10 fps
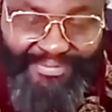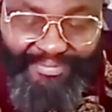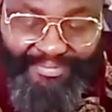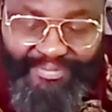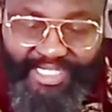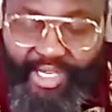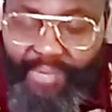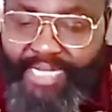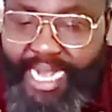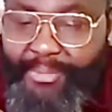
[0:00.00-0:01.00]

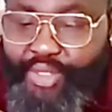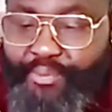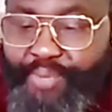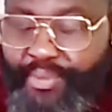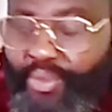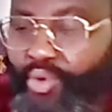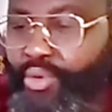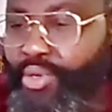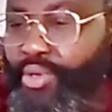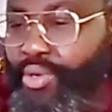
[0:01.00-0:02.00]
Sometimes some people,
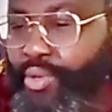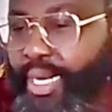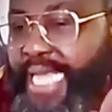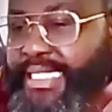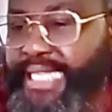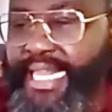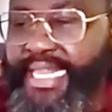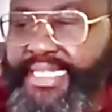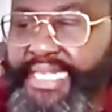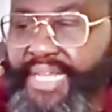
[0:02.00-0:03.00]
when I say
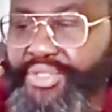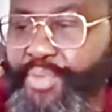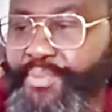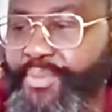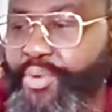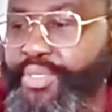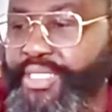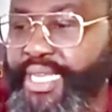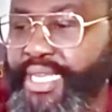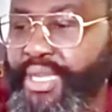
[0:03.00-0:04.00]
this now, some people will
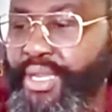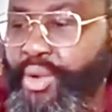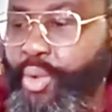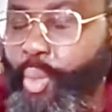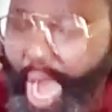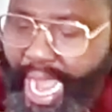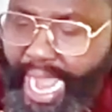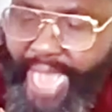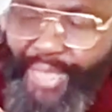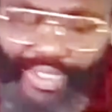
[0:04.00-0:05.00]
say, why
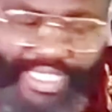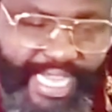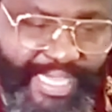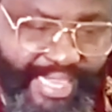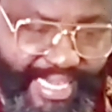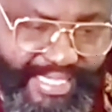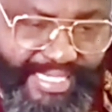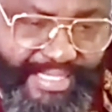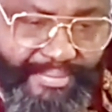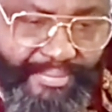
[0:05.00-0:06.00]
are you saying this?
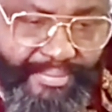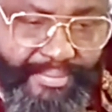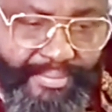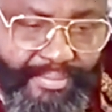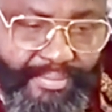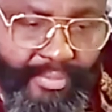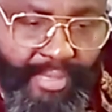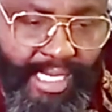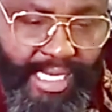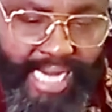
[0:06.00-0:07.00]
Like I